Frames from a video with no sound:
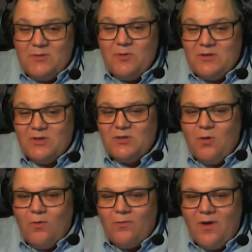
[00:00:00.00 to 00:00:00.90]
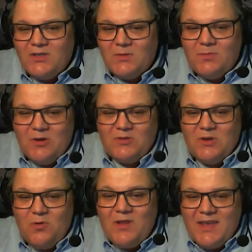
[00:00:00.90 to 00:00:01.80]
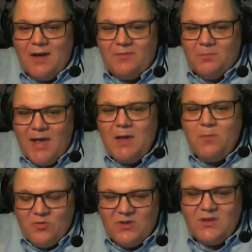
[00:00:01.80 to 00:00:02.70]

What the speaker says: it will just go faster, because they already have the backbone,